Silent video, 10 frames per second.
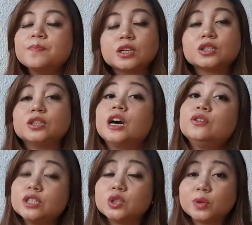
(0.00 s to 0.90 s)
So the
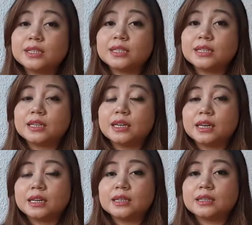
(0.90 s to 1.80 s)

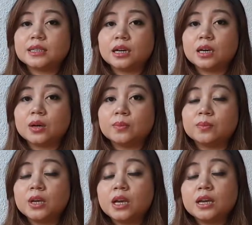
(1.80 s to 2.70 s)
120 is, um,
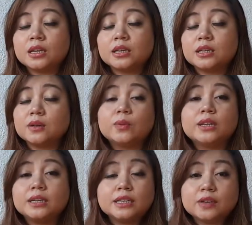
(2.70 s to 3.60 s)
well,
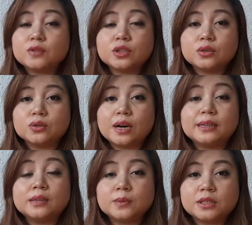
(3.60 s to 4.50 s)
it gives you
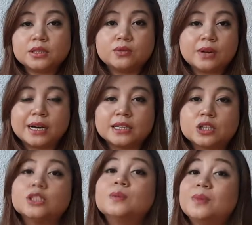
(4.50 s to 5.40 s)
unlimited rides
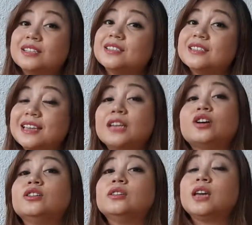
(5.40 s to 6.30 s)
on the buses and
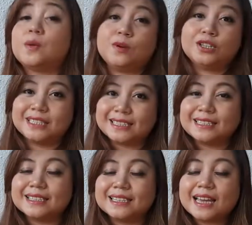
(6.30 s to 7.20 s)
on the
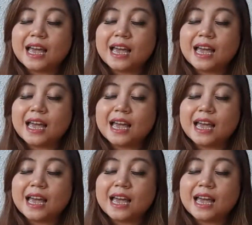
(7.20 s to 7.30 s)
MRTs.